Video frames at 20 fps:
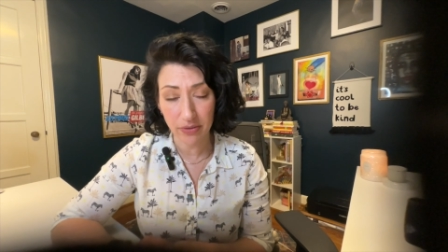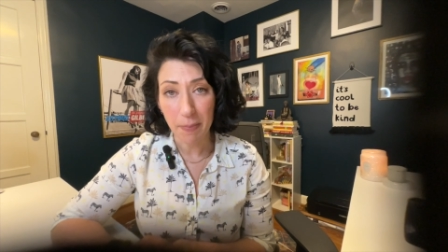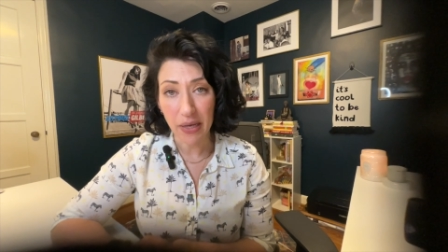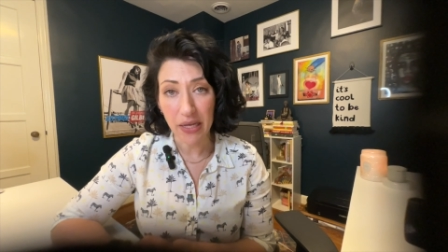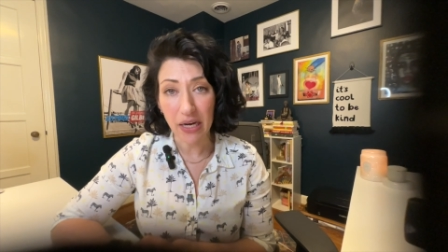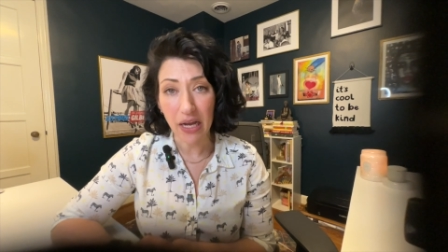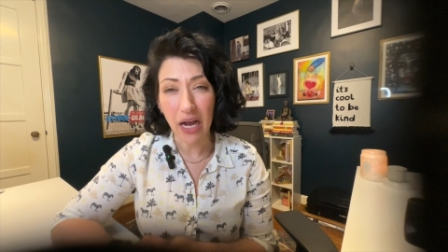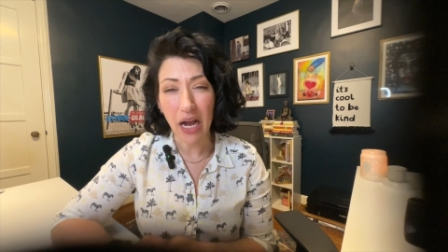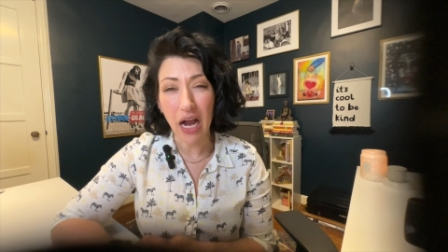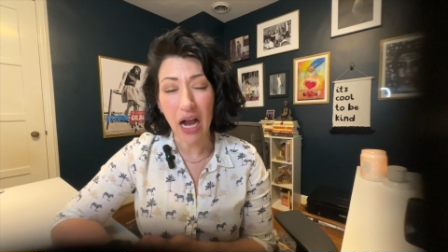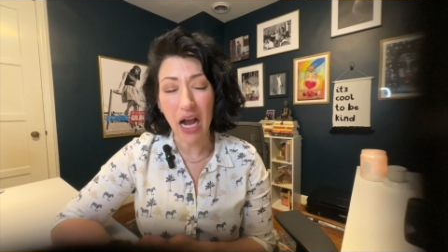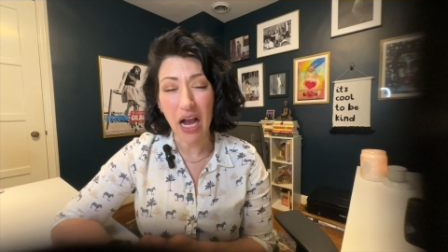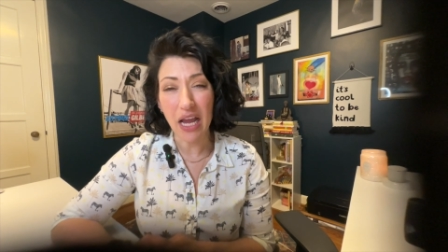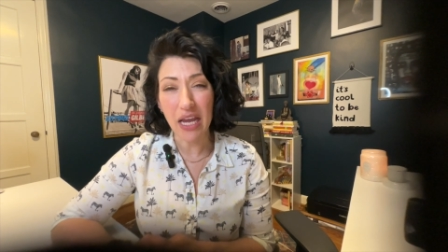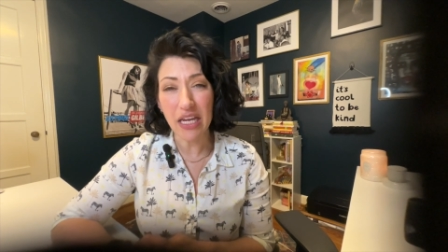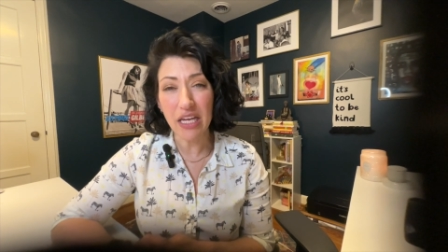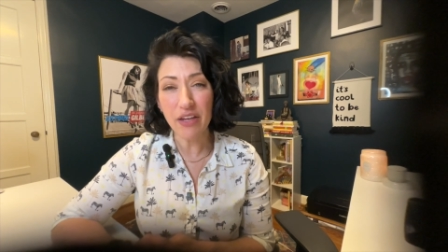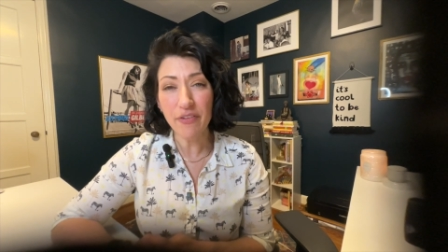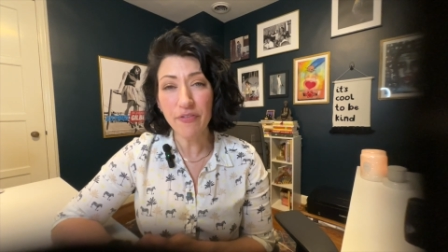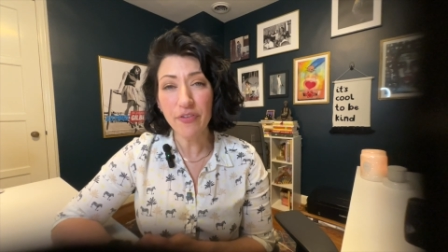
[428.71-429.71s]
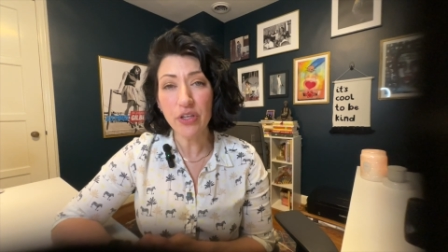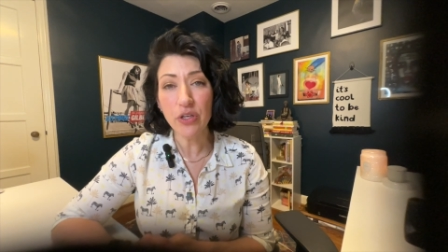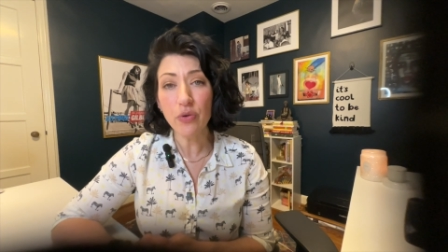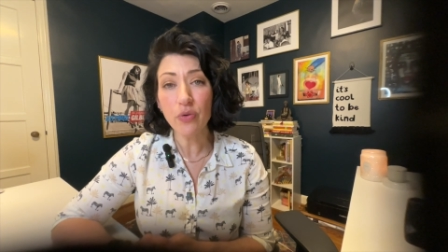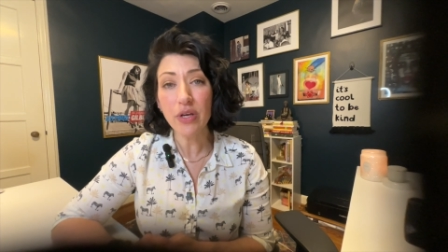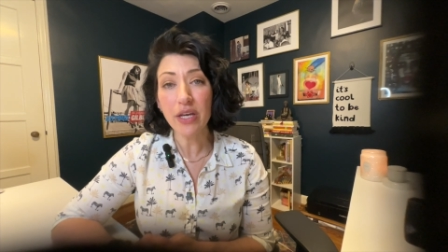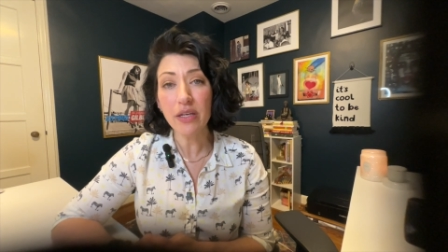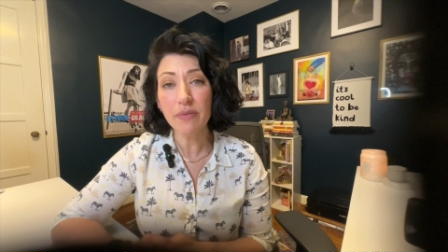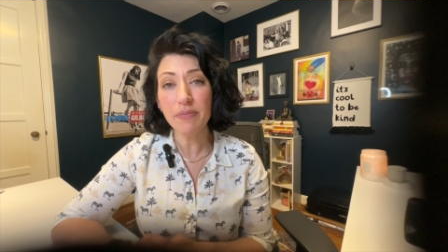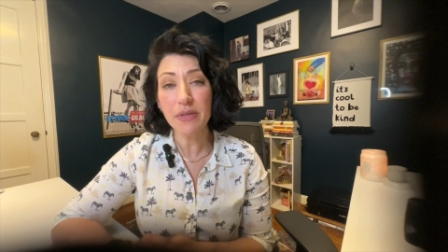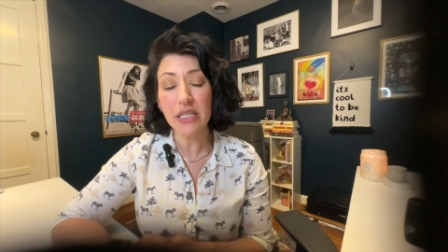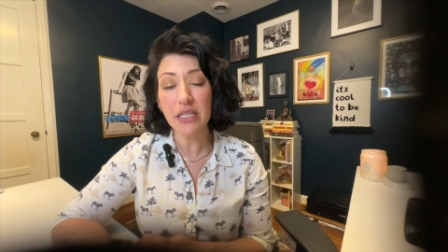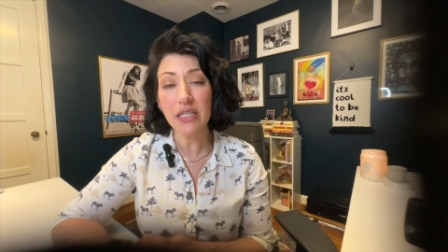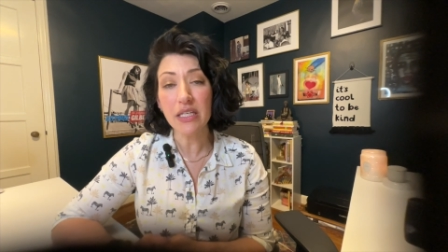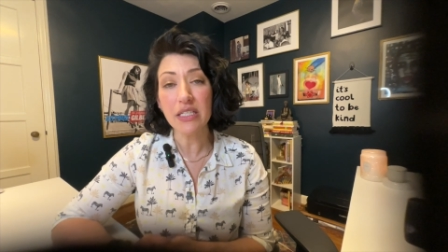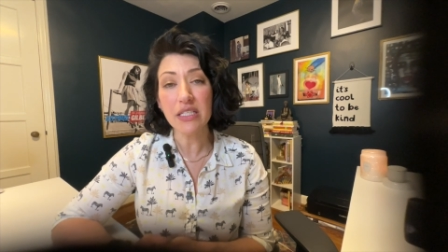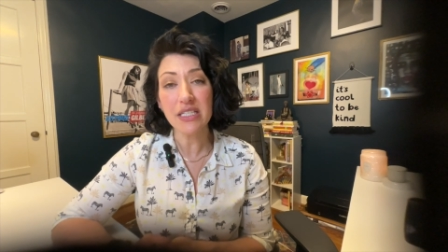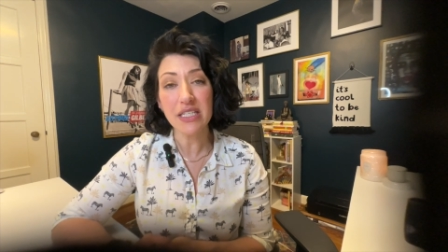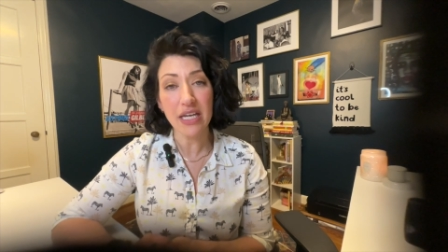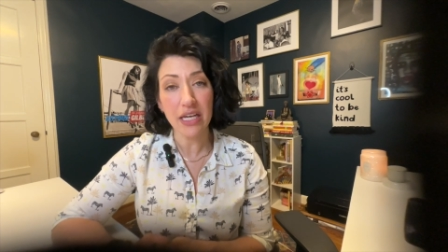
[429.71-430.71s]
But if you can be
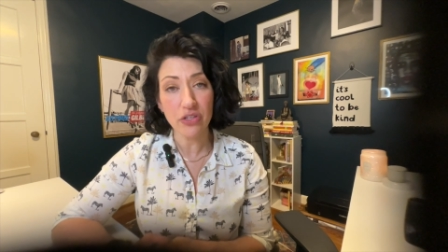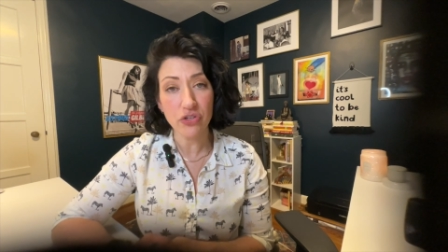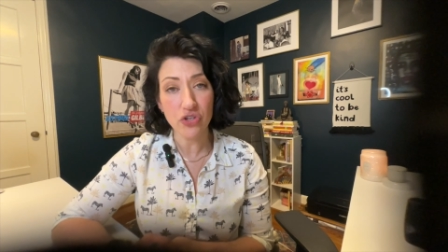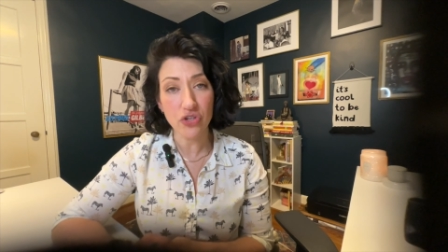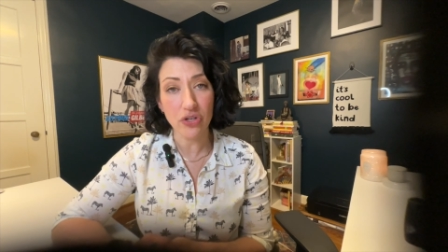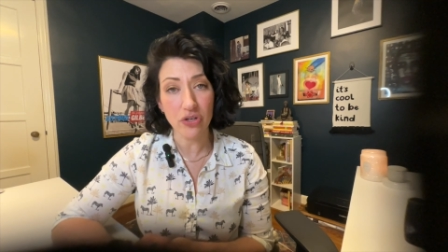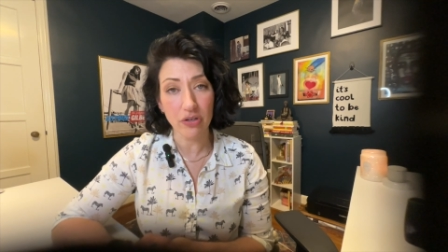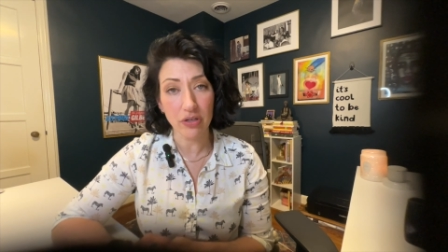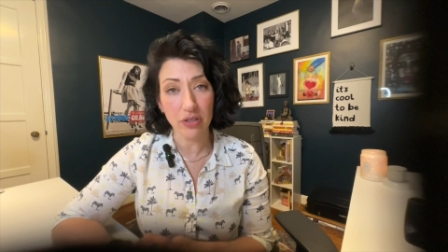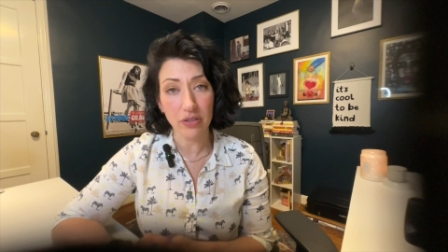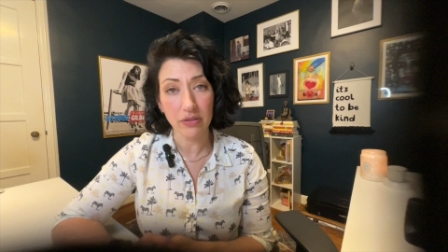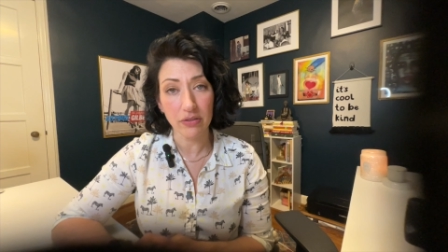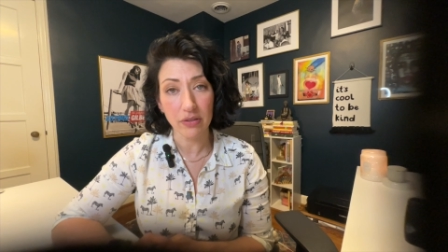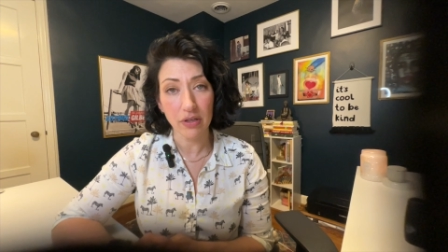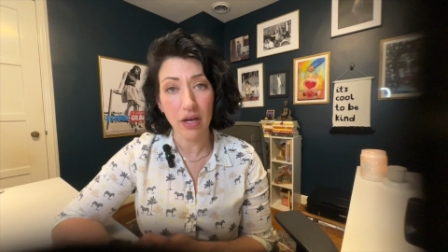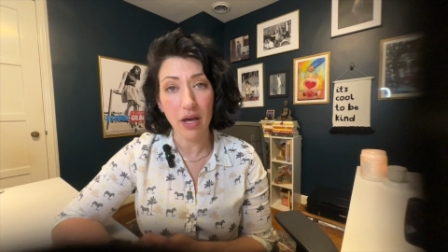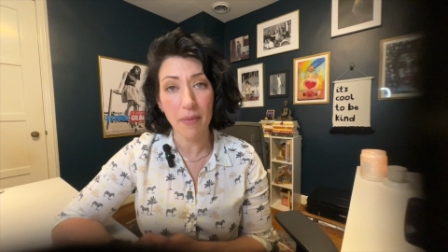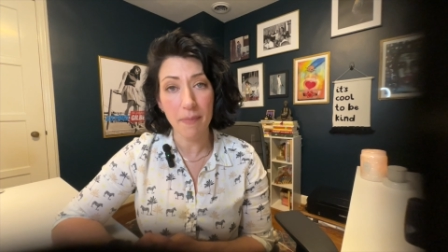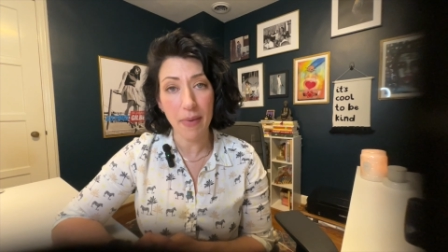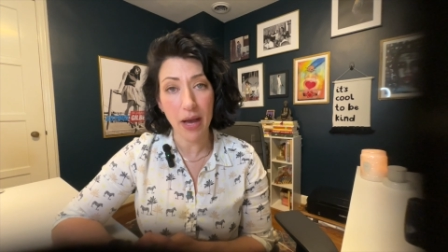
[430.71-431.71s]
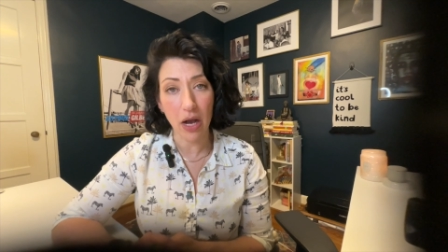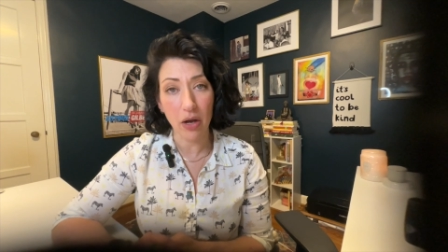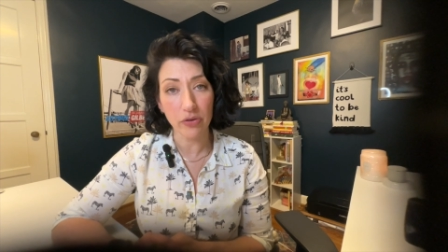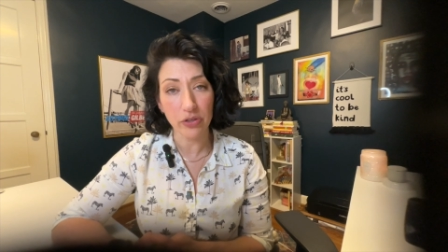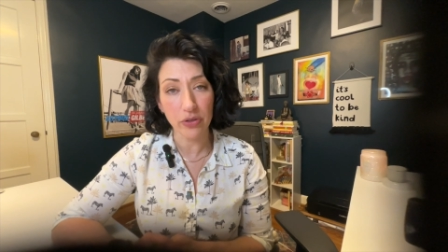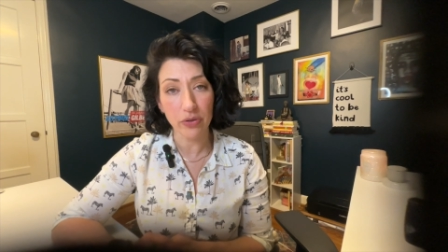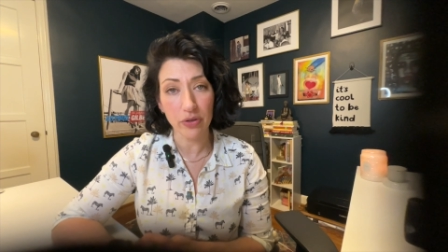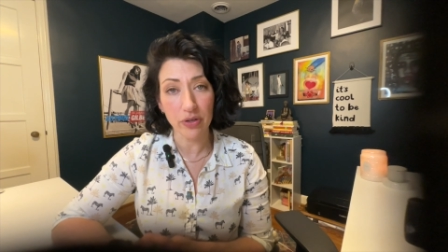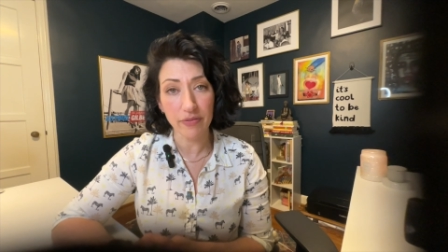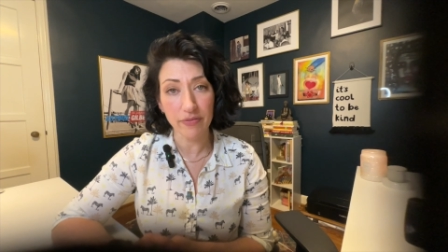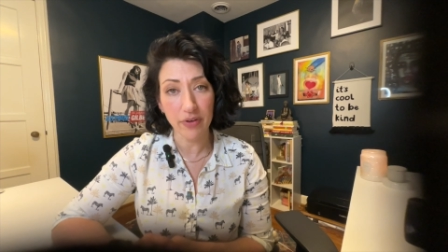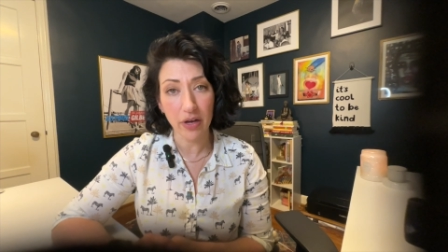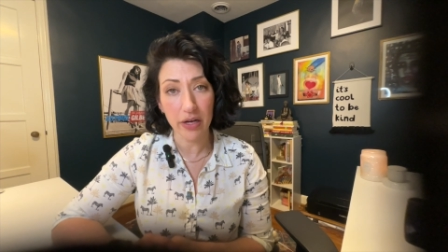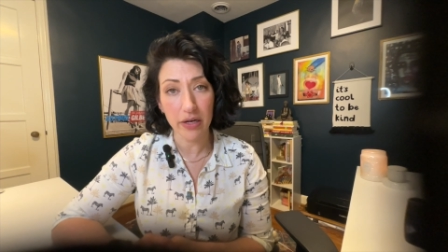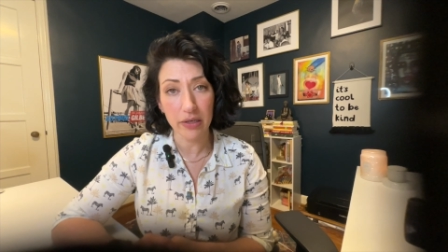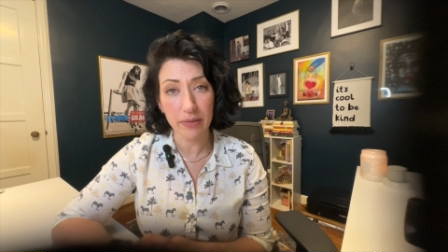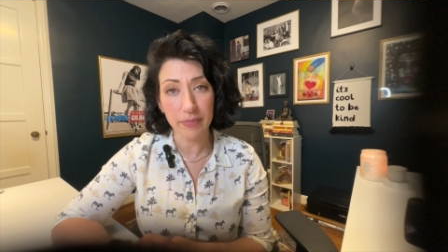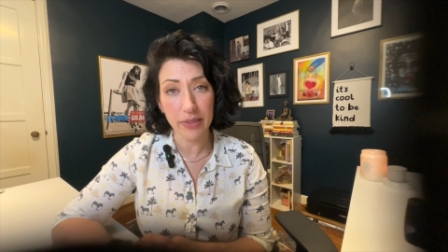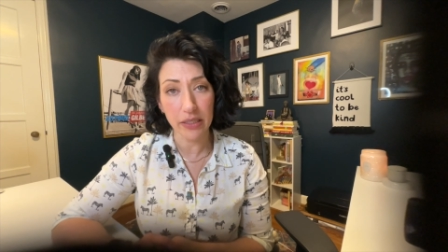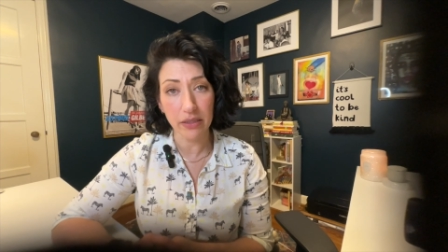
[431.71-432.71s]
intentional about your
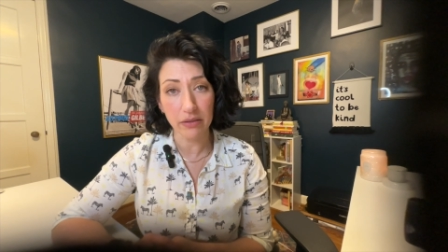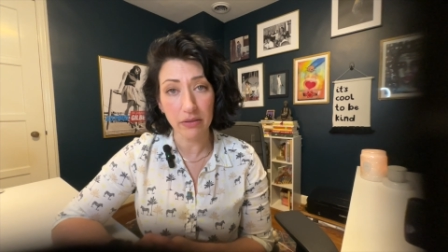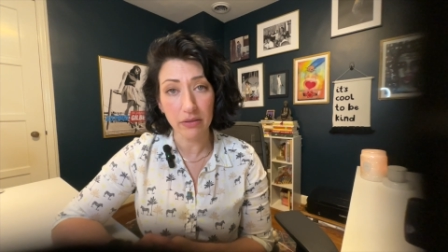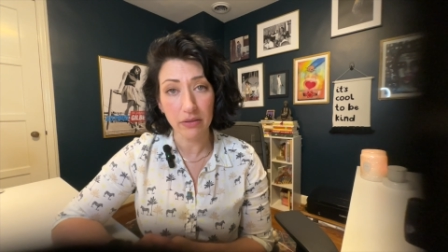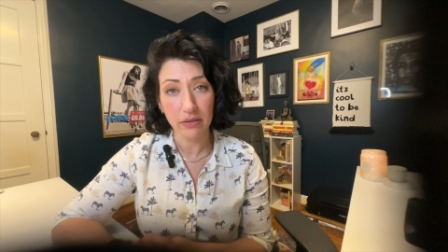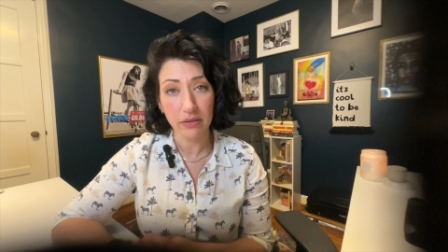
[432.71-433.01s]
environment,